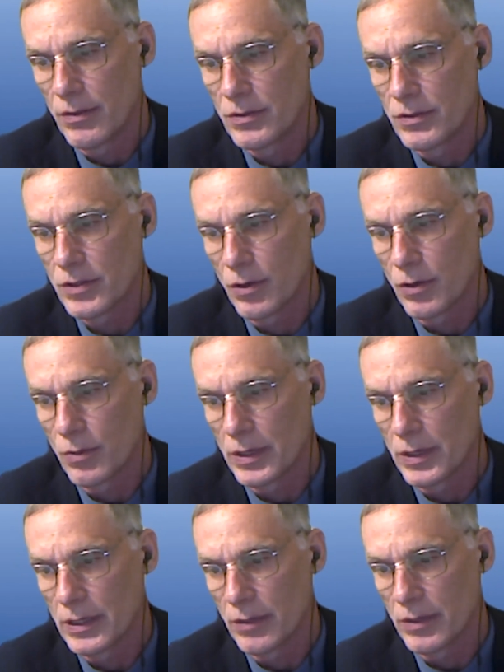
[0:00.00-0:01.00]
so
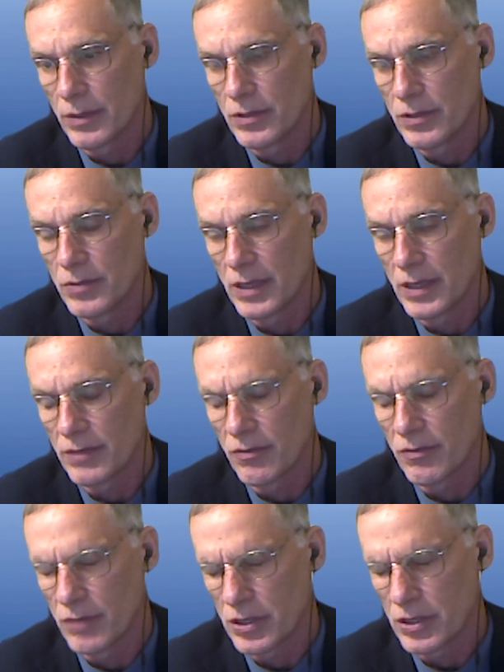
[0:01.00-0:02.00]
we do get
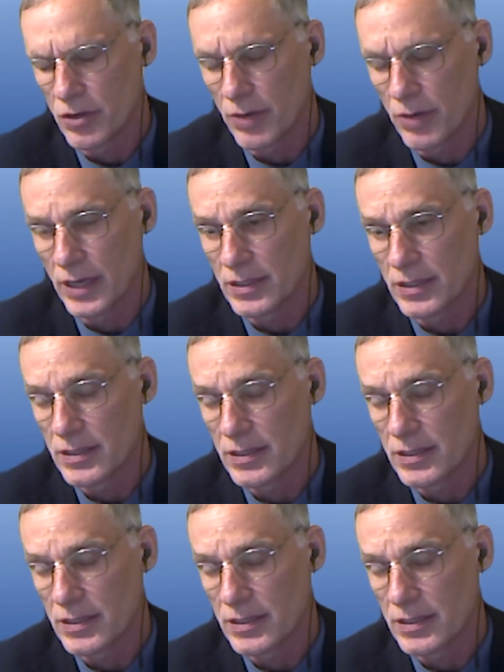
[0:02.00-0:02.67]
different return rates,